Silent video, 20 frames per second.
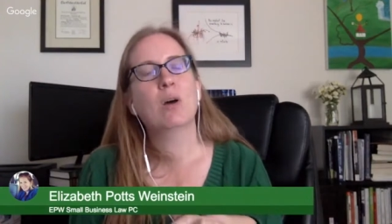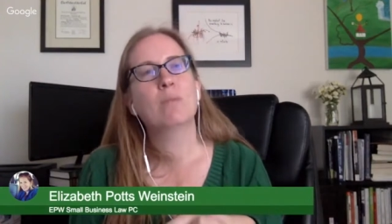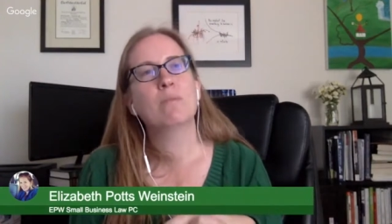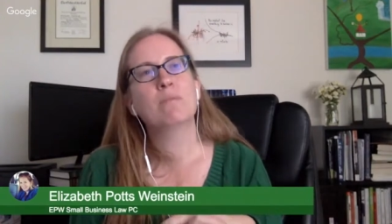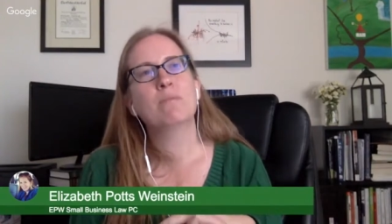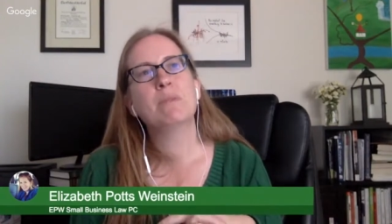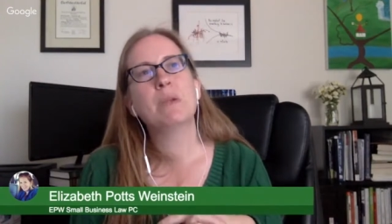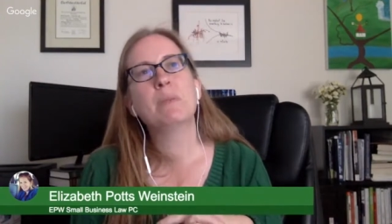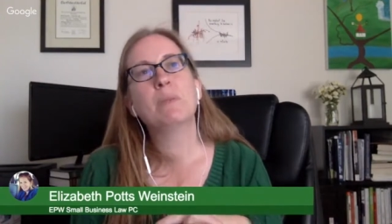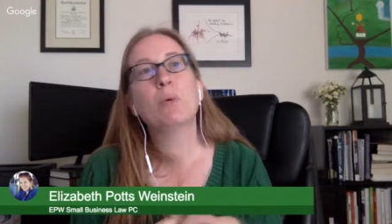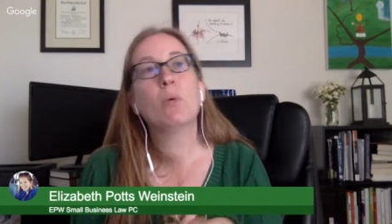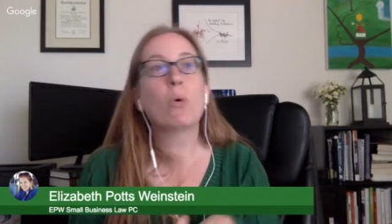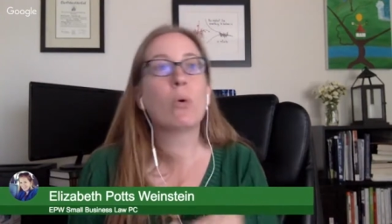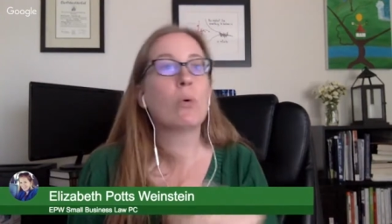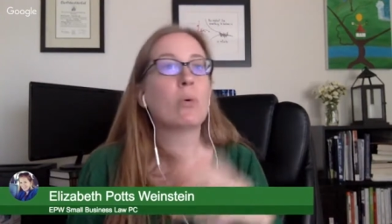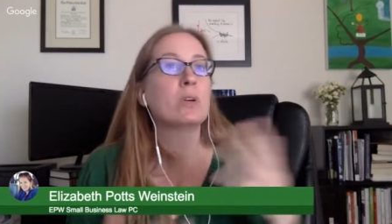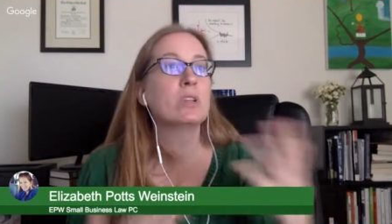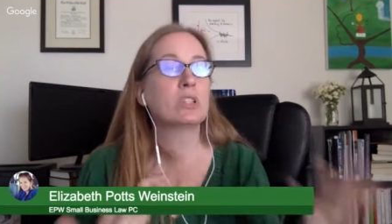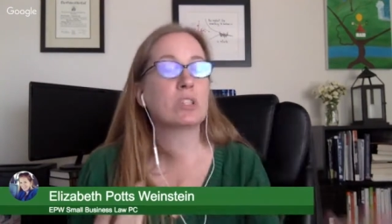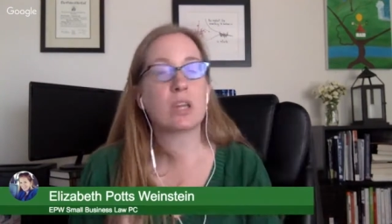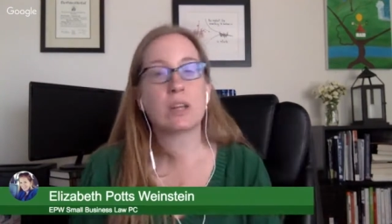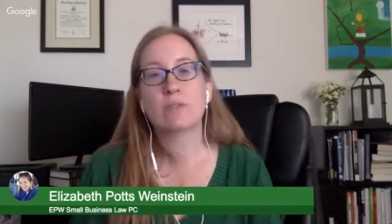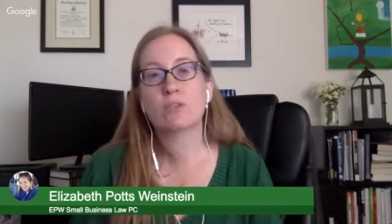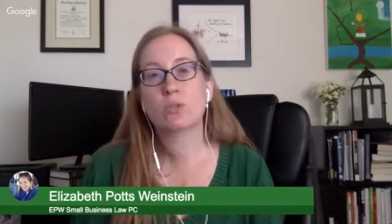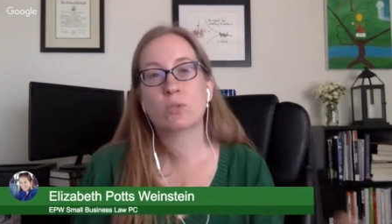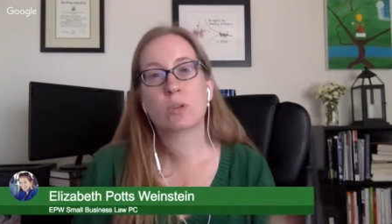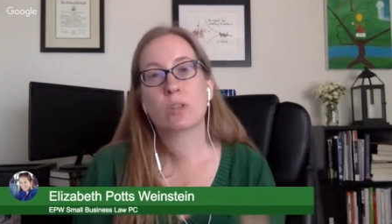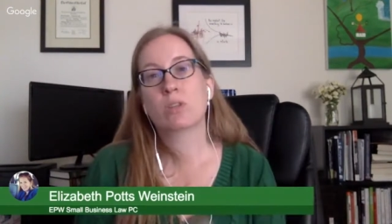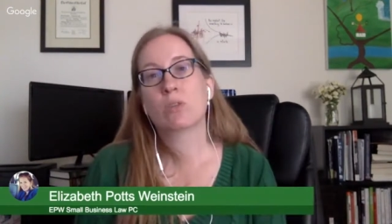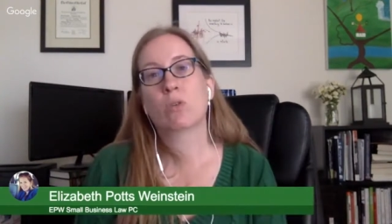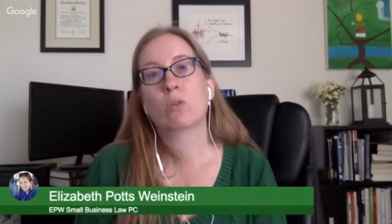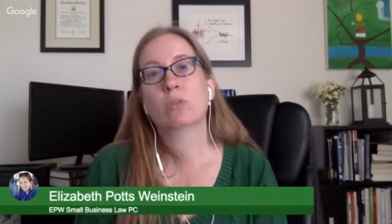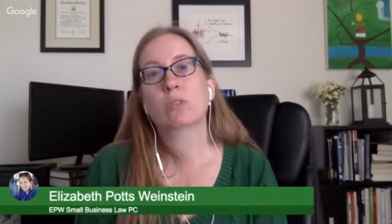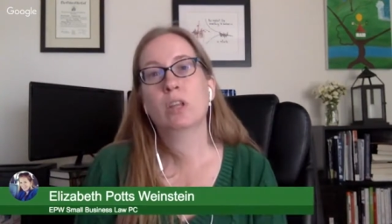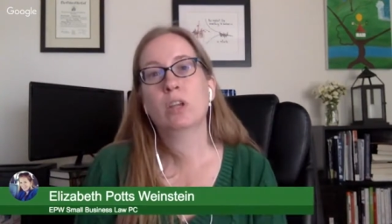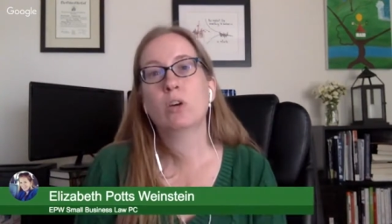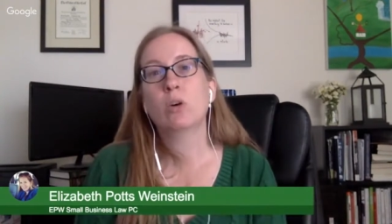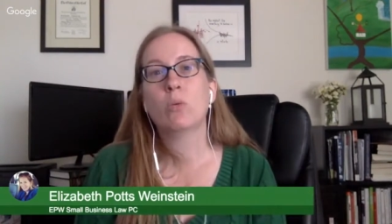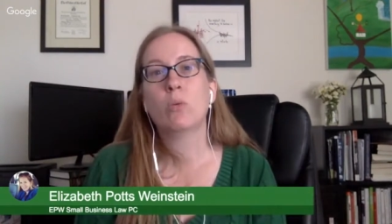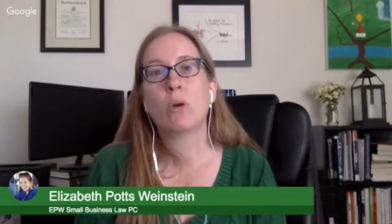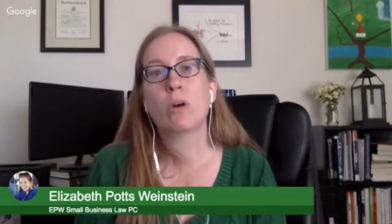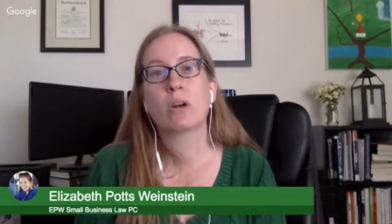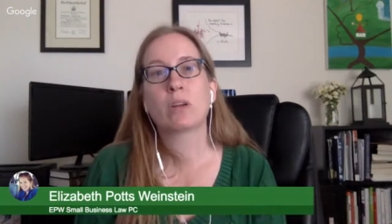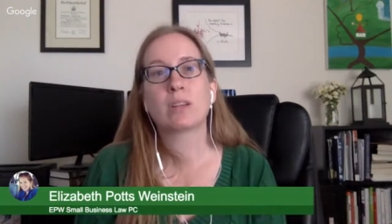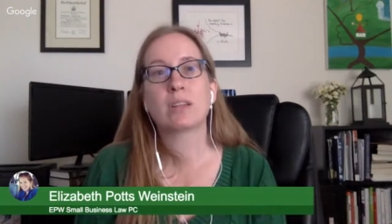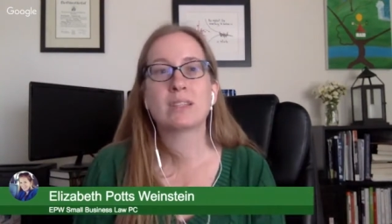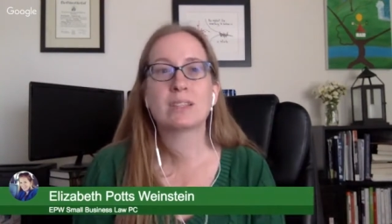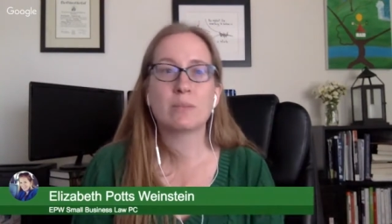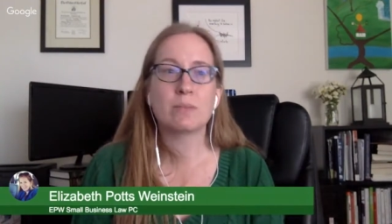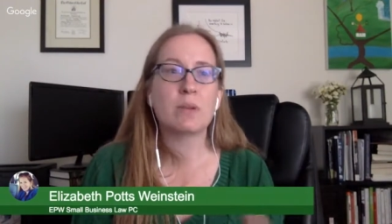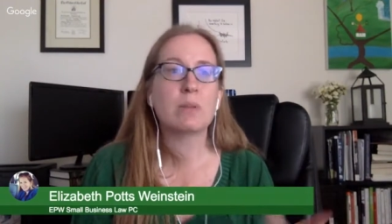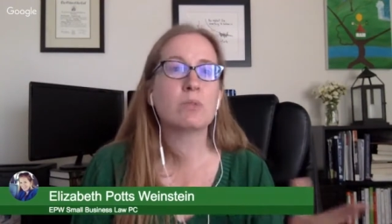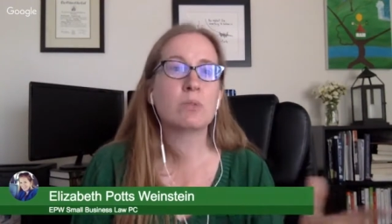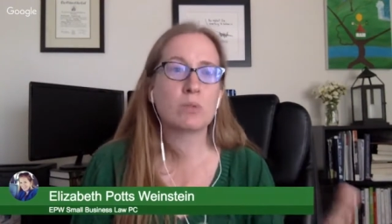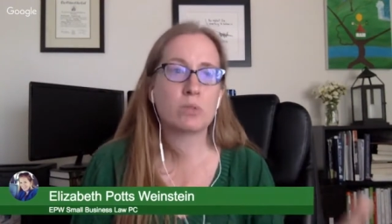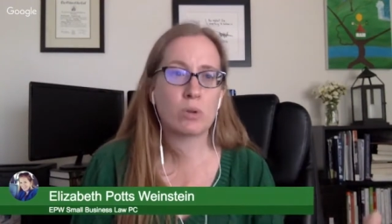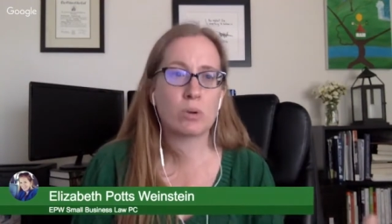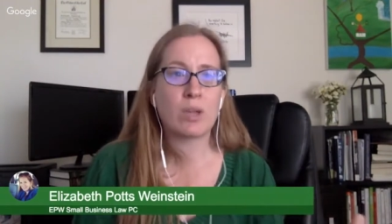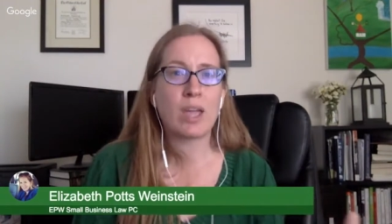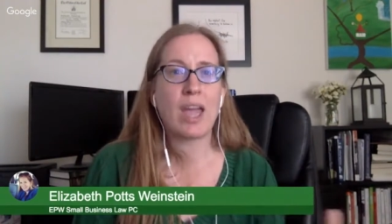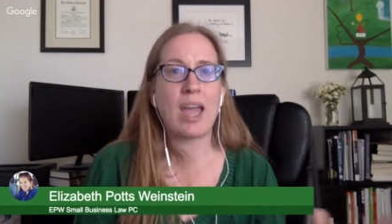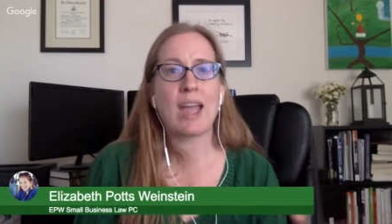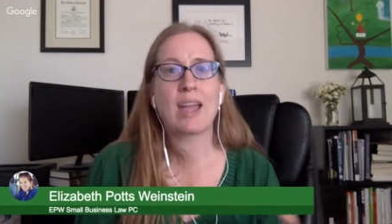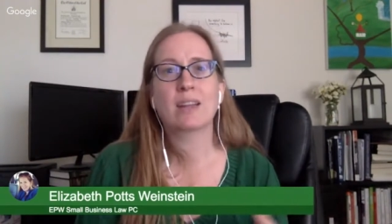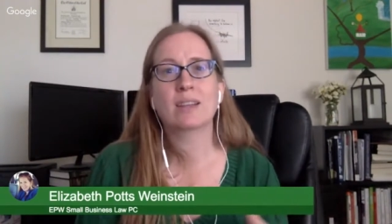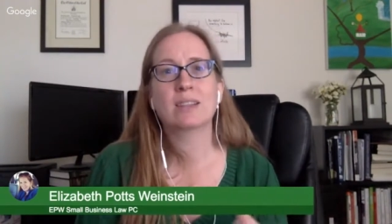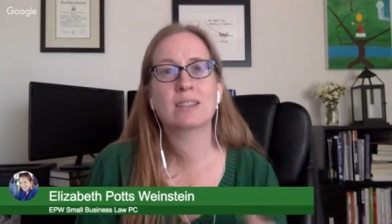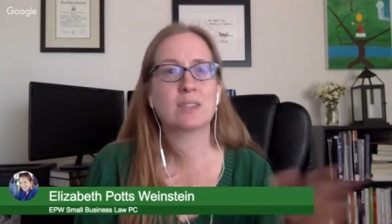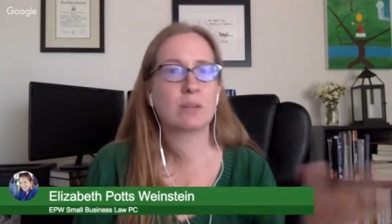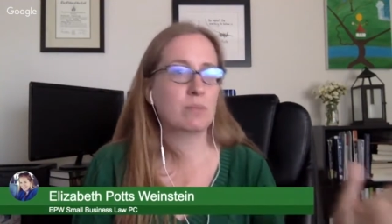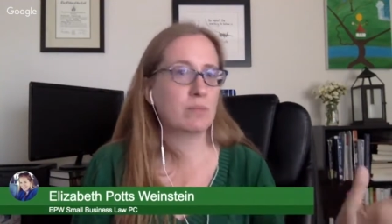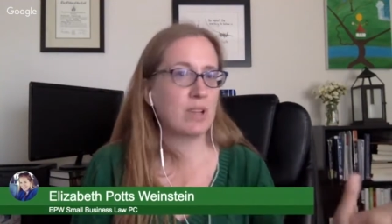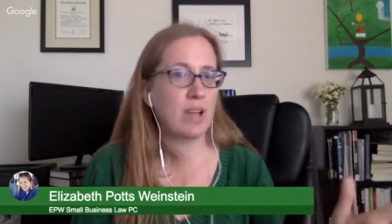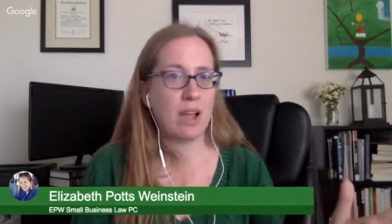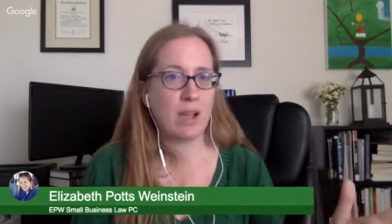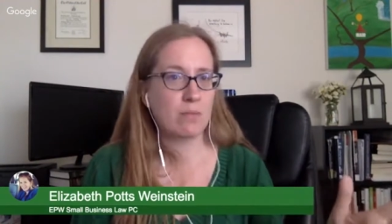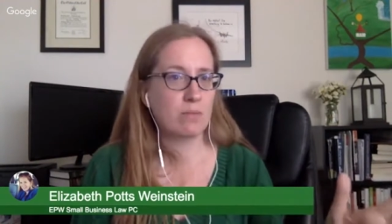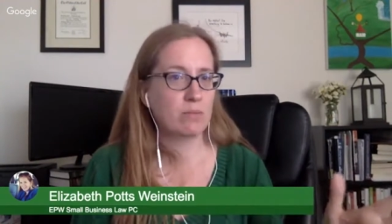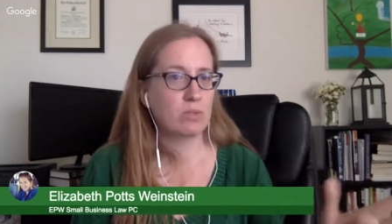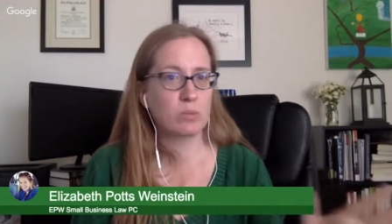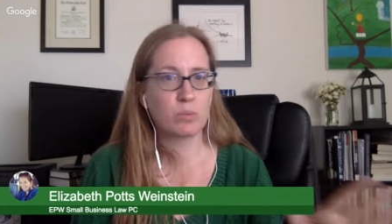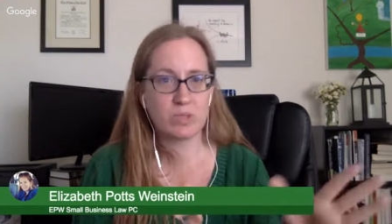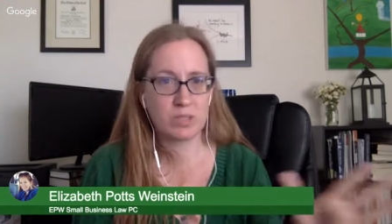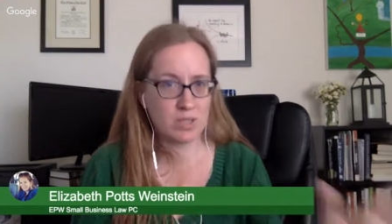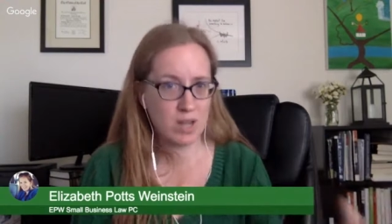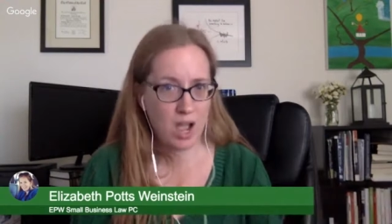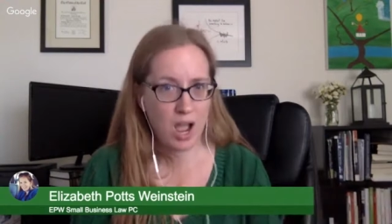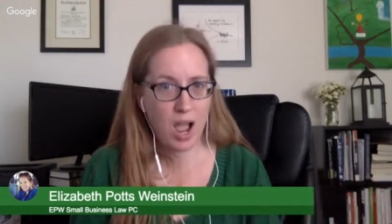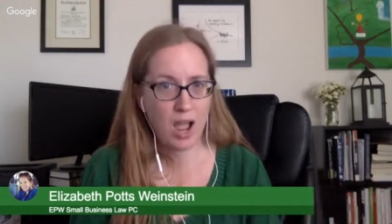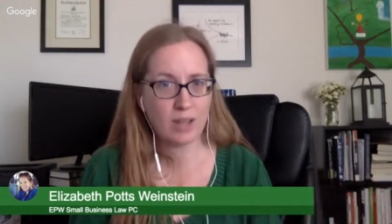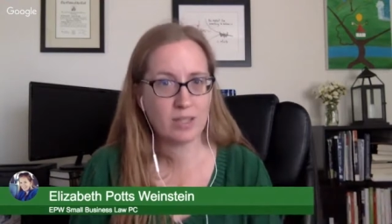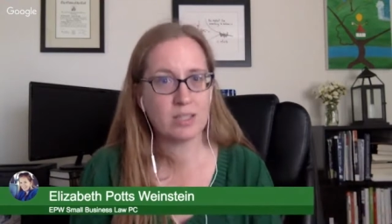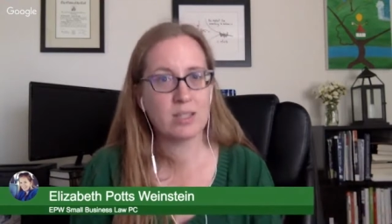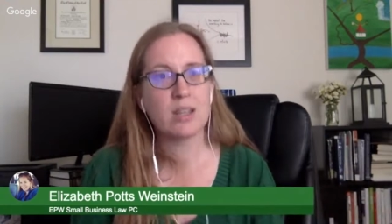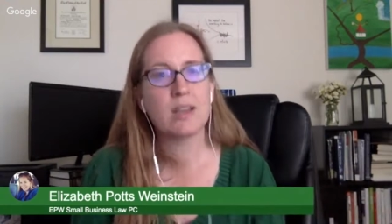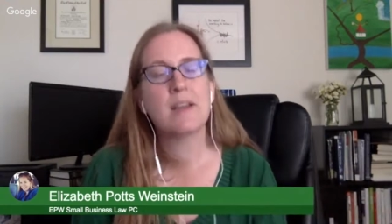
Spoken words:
People were always kind of doing their own legal work that sometimes was okay and sometimes was not.